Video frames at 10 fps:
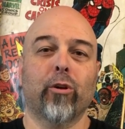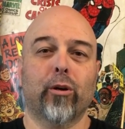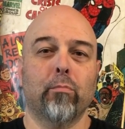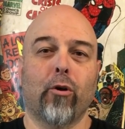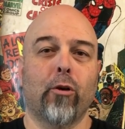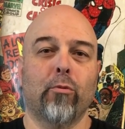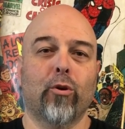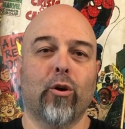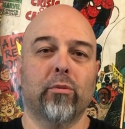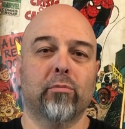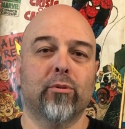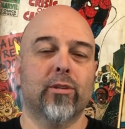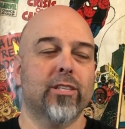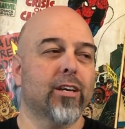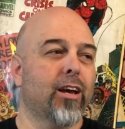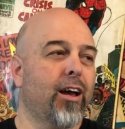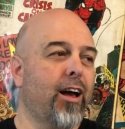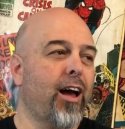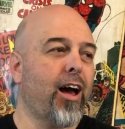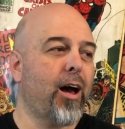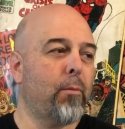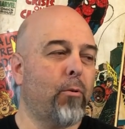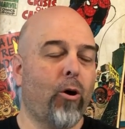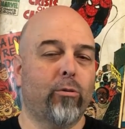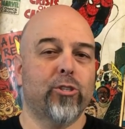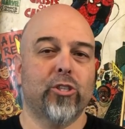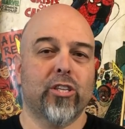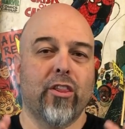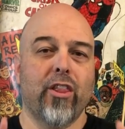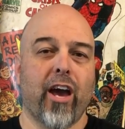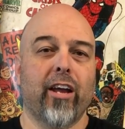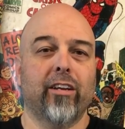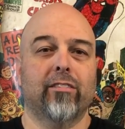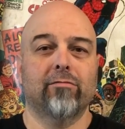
I could buy more comic books. I was just that